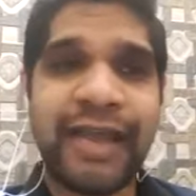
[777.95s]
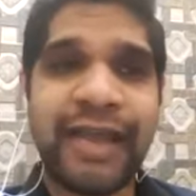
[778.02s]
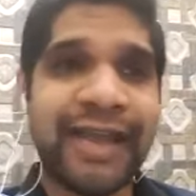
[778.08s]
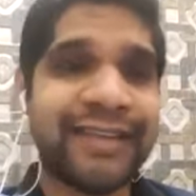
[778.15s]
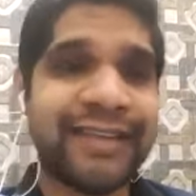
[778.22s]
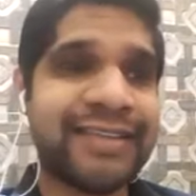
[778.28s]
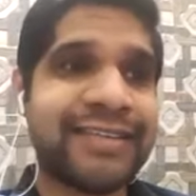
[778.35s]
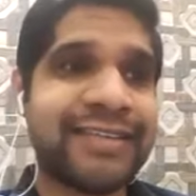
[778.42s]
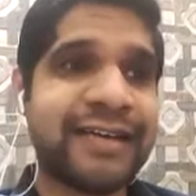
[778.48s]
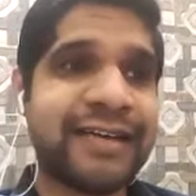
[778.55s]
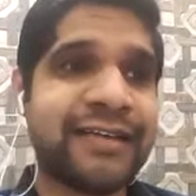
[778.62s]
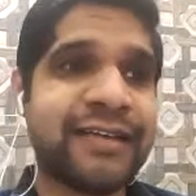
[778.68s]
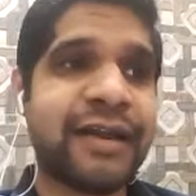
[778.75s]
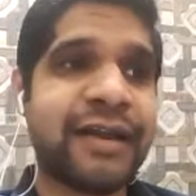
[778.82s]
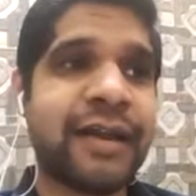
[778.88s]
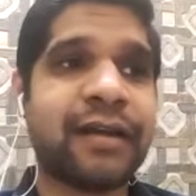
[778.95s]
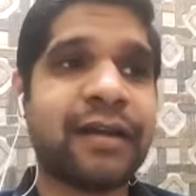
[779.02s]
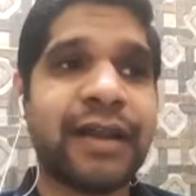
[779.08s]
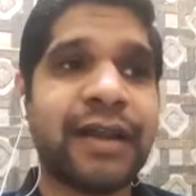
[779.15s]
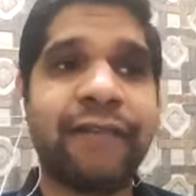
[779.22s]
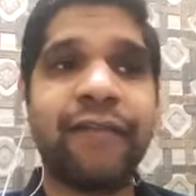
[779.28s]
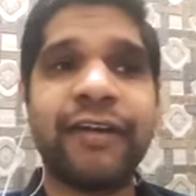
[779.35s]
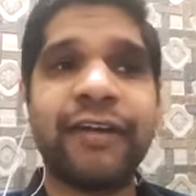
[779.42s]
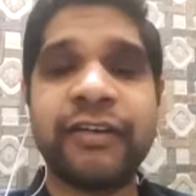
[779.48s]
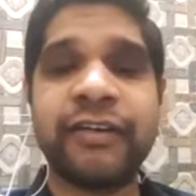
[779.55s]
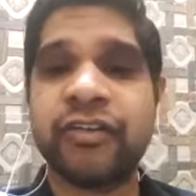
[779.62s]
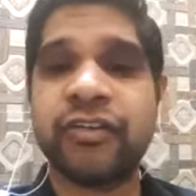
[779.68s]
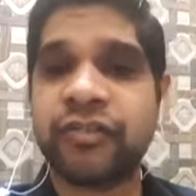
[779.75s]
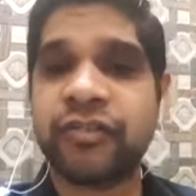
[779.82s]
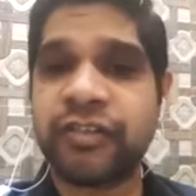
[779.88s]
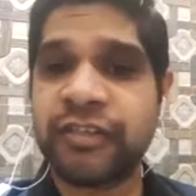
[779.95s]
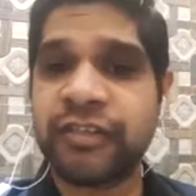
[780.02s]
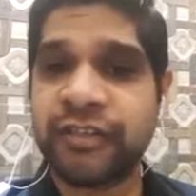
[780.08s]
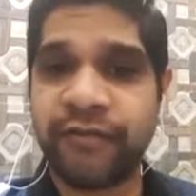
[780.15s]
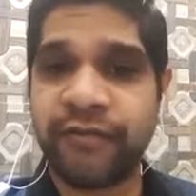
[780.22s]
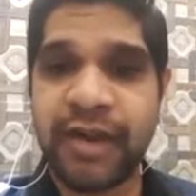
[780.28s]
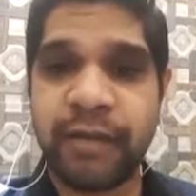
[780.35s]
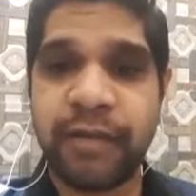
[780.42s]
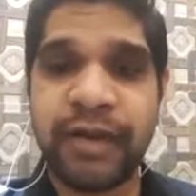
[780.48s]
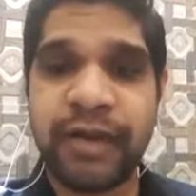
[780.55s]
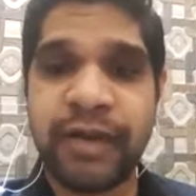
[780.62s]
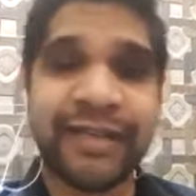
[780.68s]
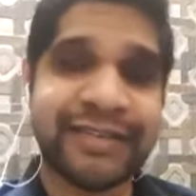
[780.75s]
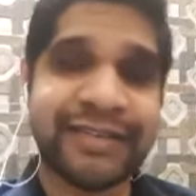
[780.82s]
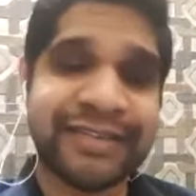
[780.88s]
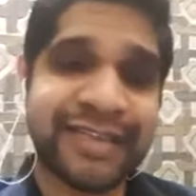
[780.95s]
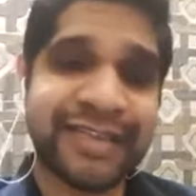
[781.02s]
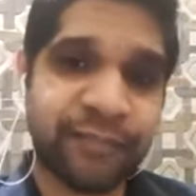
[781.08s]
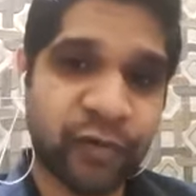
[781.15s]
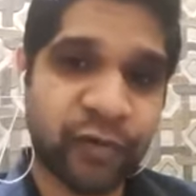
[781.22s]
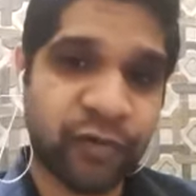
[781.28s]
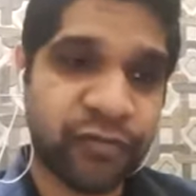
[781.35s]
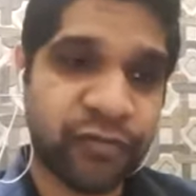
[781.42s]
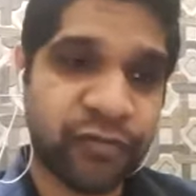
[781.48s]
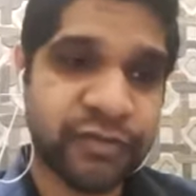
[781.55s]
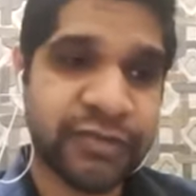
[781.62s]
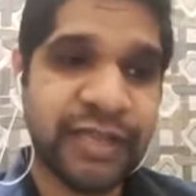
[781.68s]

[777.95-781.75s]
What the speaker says: As I said, there are relevant industries available in same province